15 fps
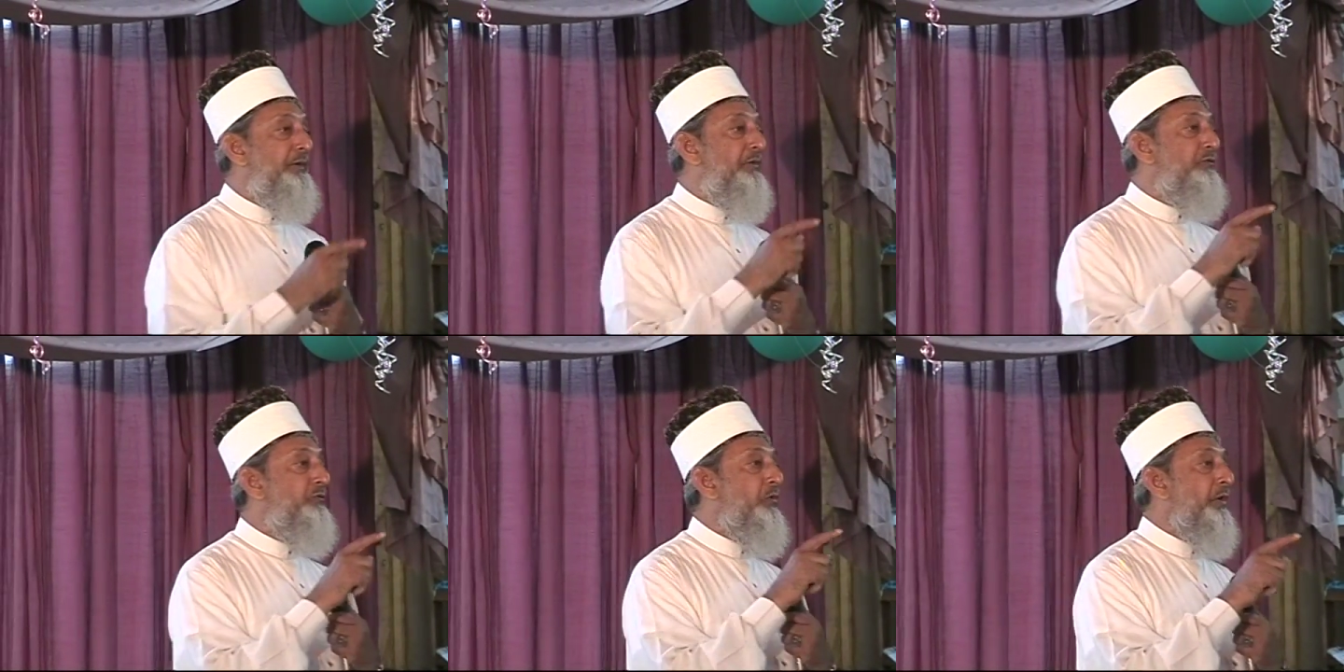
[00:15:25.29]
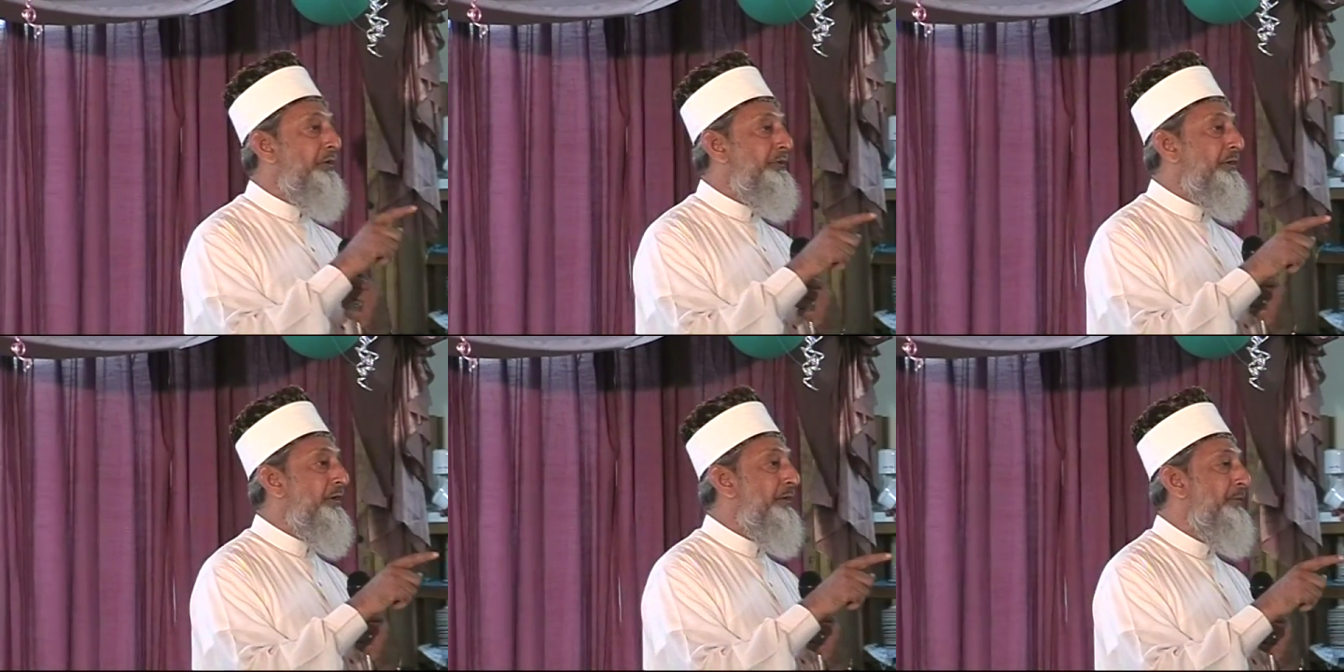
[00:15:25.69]
of
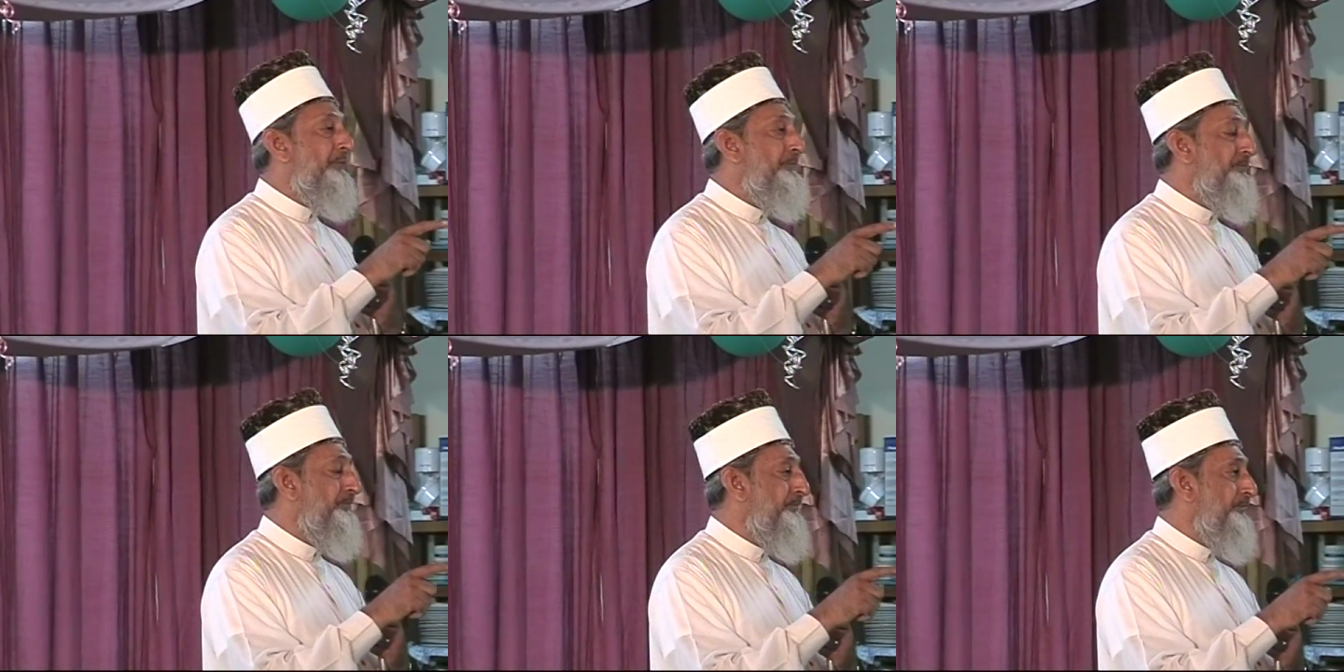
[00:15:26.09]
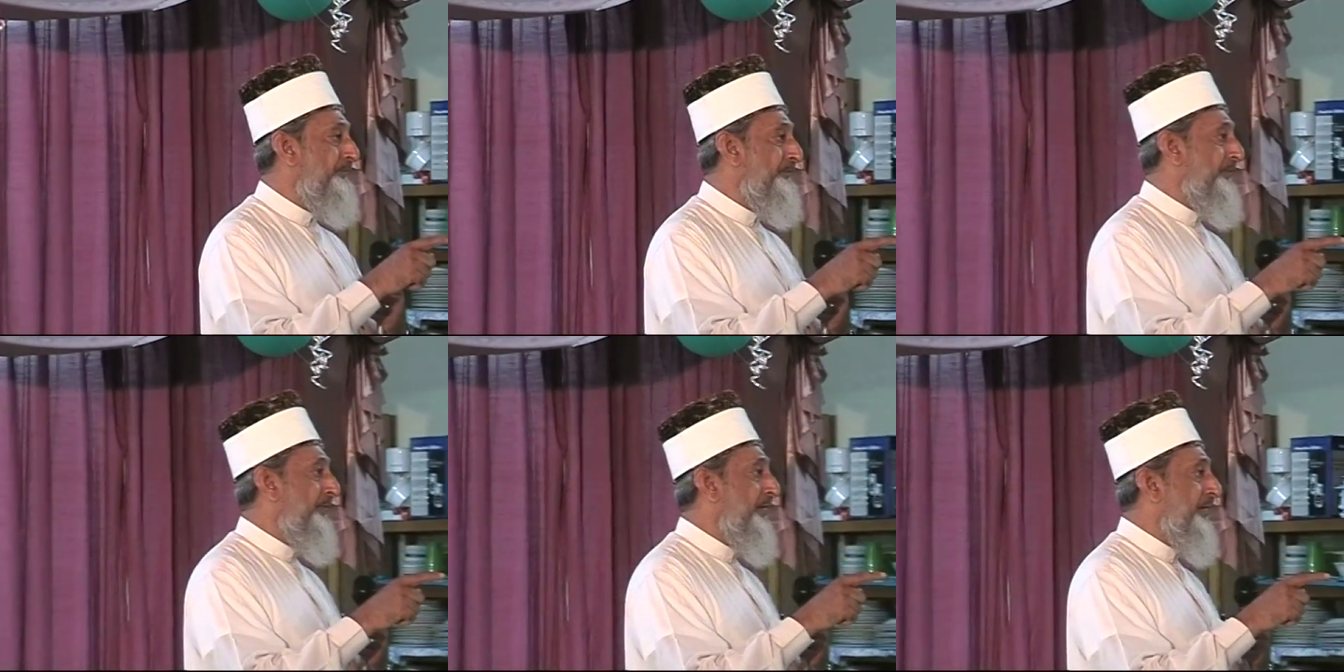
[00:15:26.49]
water
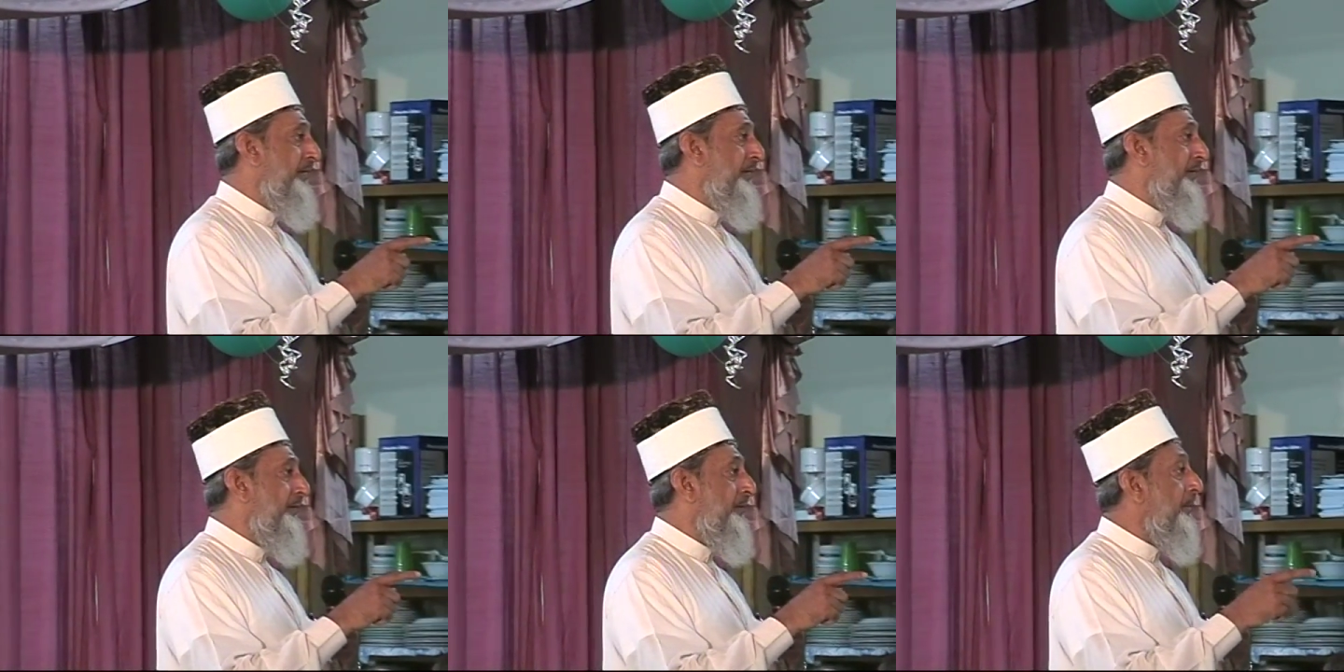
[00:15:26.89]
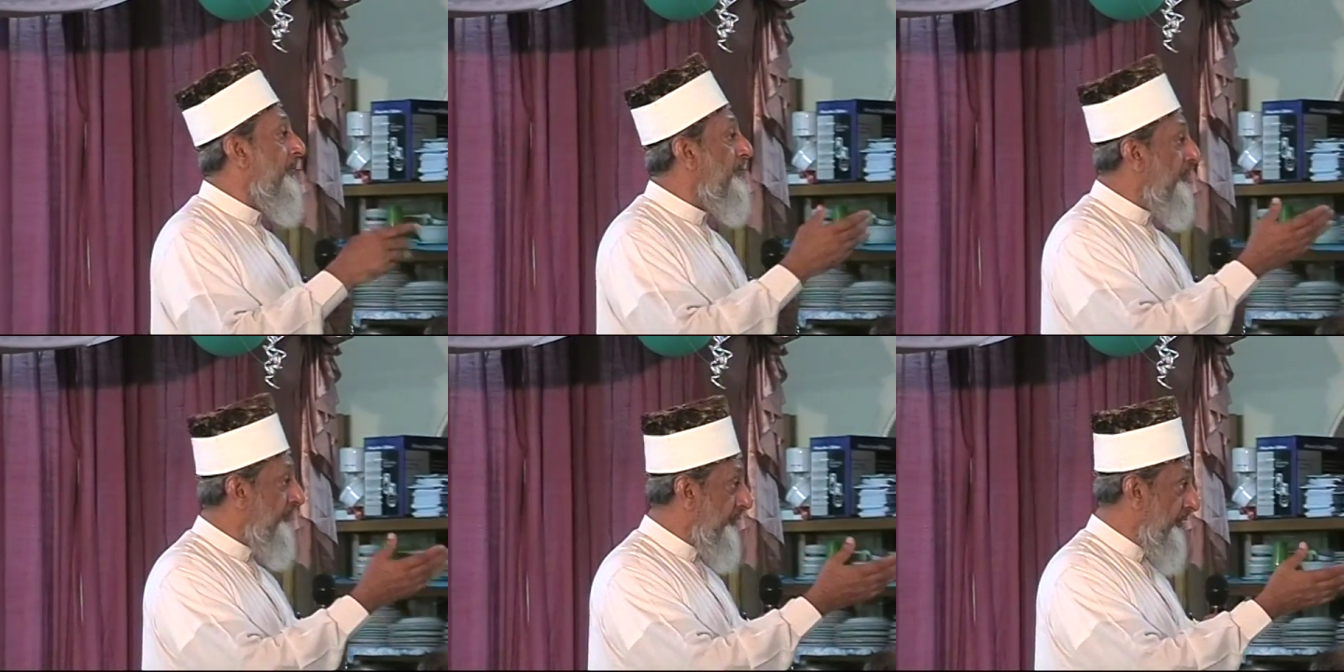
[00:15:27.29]

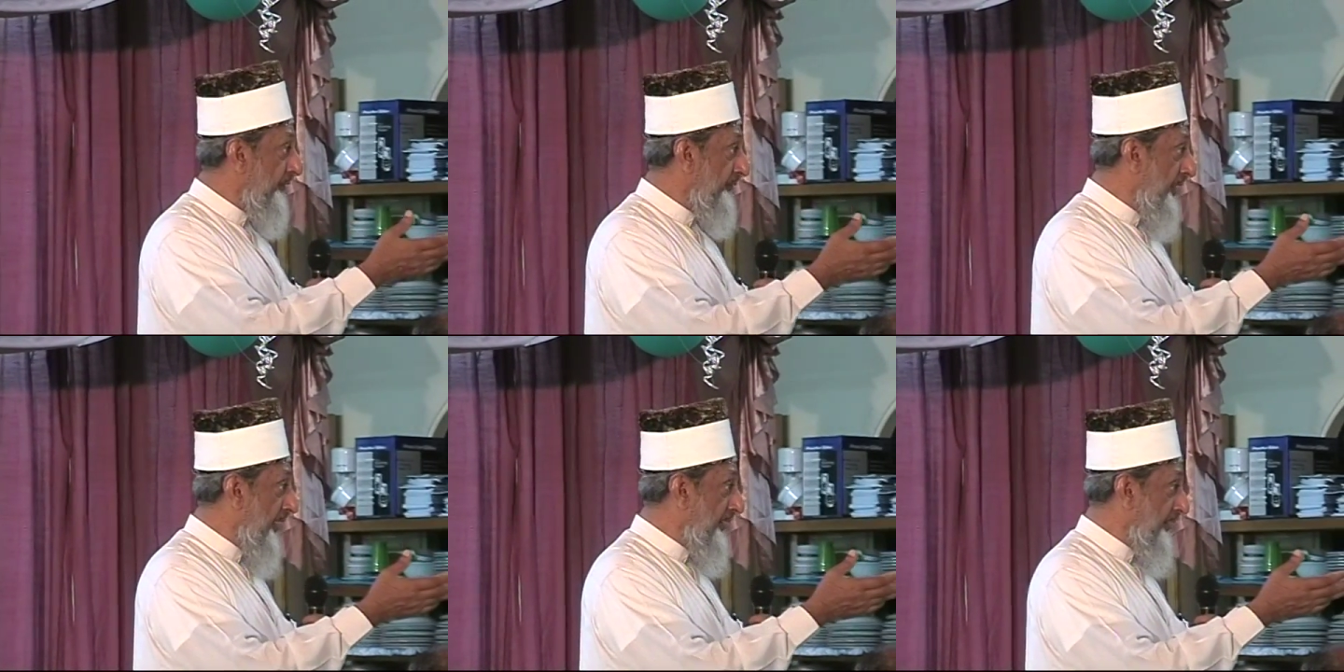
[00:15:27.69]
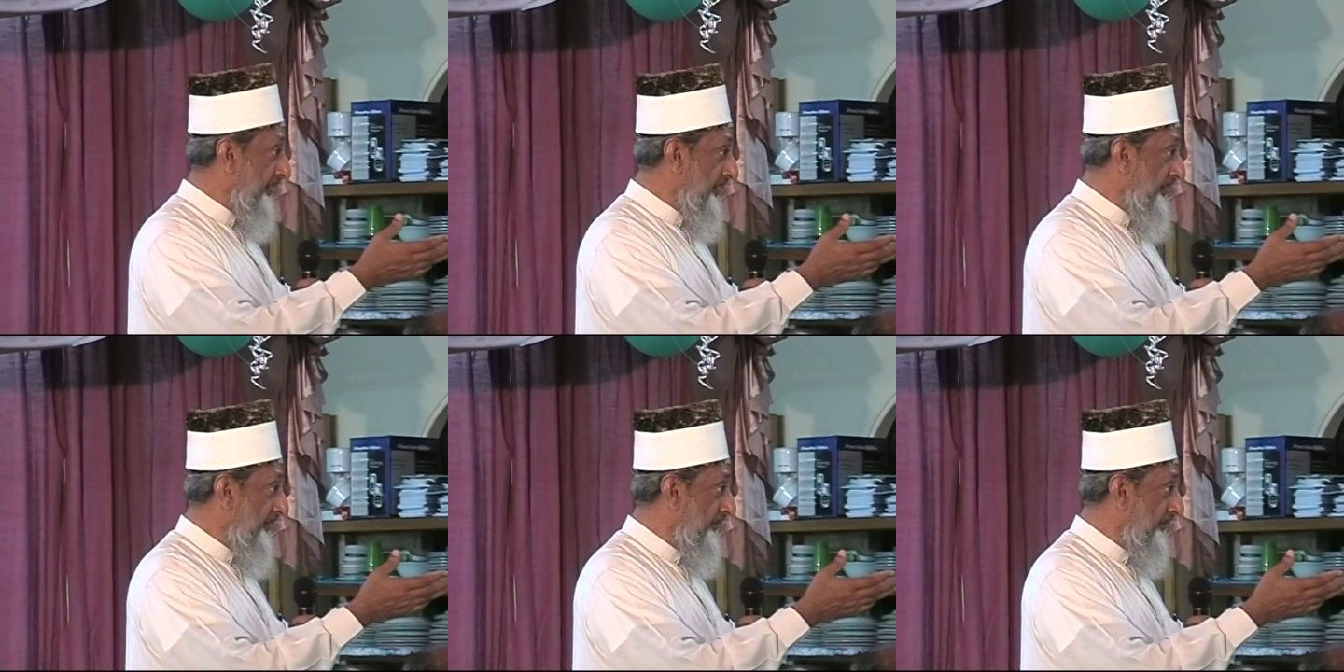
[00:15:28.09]
from the Sea of Galilee?